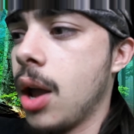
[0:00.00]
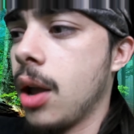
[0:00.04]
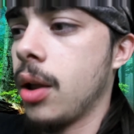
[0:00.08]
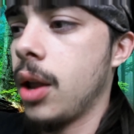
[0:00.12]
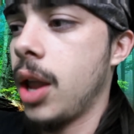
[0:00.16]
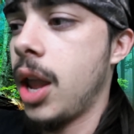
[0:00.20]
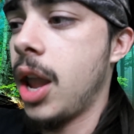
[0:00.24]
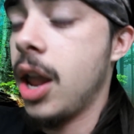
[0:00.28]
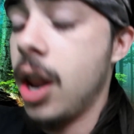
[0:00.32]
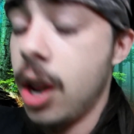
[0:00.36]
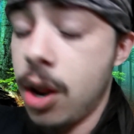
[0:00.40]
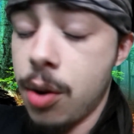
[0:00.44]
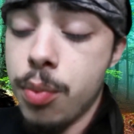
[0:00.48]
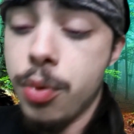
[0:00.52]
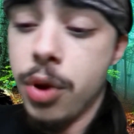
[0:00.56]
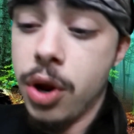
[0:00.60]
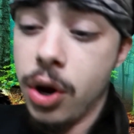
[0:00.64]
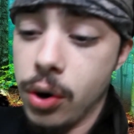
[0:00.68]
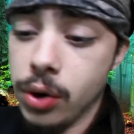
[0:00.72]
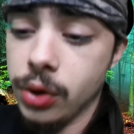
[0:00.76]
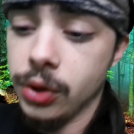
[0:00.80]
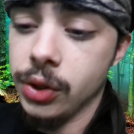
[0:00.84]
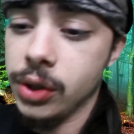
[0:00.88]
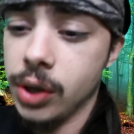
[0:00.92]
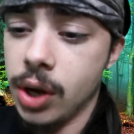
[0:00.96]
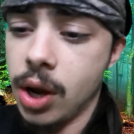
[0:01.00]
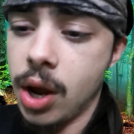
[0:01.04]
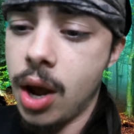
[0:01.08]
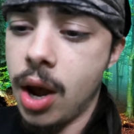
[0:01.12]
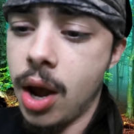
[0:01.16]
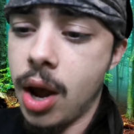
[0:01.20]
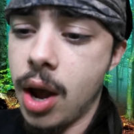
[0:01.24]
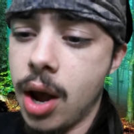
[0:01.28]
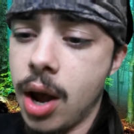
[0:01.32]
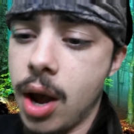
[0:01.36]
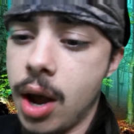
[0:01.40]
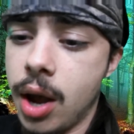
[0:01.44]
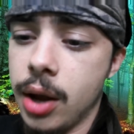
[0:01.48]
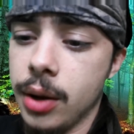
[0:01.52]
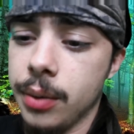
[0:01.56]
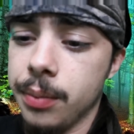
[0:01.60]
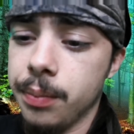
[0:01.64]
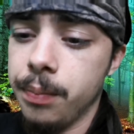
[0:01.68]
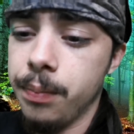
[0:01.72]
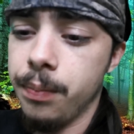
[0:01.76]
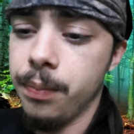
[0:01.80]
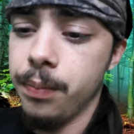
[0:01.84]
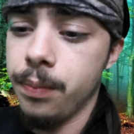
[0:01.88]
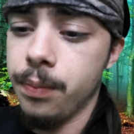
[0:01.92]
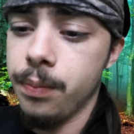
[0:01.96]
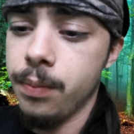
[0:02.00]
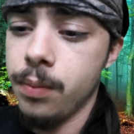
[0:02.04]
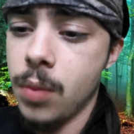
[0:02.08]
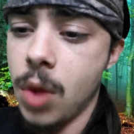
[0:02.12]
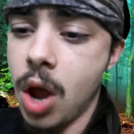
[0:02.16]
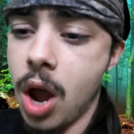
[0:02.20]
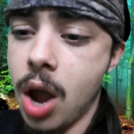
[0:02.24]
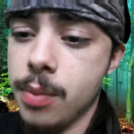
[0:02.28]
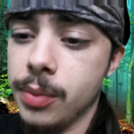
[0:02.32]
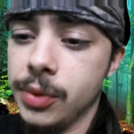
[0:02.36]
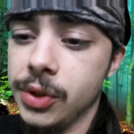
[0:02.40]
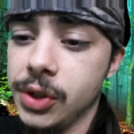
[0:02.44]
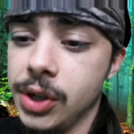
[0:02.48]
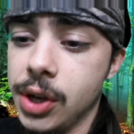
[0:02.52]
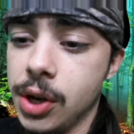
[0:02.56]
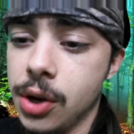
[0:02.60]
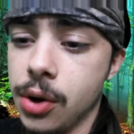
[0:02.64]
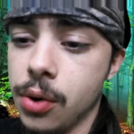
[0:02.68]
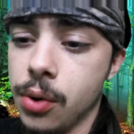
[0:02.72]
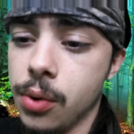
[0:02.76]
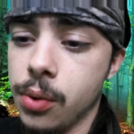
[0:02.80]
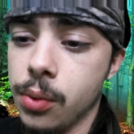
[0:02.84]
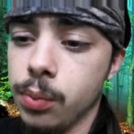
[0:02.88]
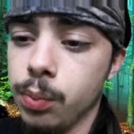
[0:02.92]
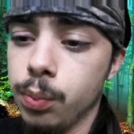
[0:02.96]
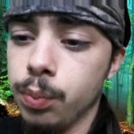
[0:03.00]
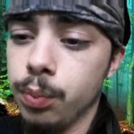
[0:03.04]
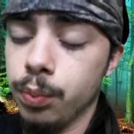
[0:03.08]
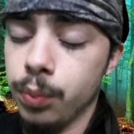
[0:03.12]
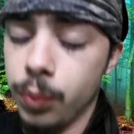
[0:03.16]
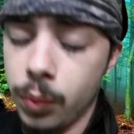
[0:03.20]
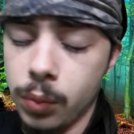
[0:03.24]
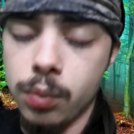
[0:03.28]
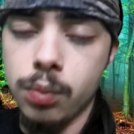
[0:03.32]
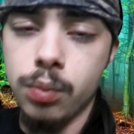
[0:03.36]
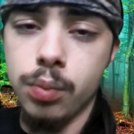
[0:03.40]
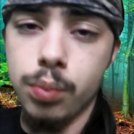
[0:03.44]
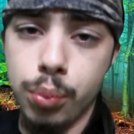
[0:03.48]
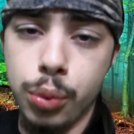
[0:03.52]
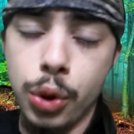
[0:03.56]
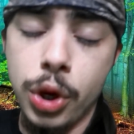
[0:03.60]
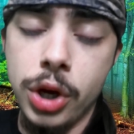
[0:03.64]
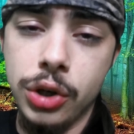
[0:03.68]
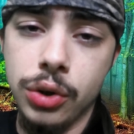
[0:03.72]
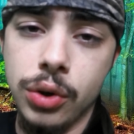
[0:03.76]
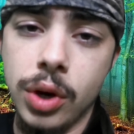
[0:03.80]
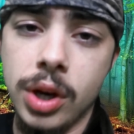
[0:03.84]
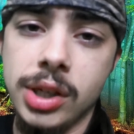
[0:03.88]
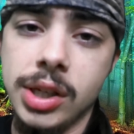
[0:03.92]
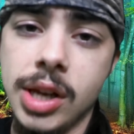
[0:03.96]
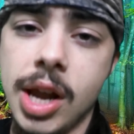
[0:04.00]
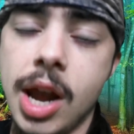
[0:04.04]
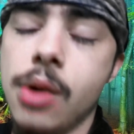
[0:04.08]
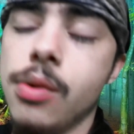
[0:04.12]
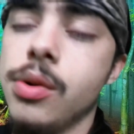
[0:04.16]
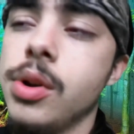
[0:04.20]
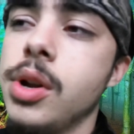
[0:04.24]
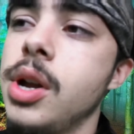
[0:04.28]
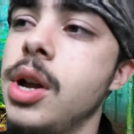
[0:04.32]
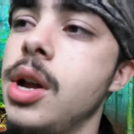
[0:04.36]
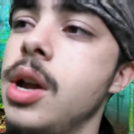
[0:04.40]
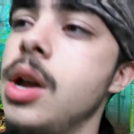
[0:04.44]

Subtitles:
it appears I'm still pretty stressed out.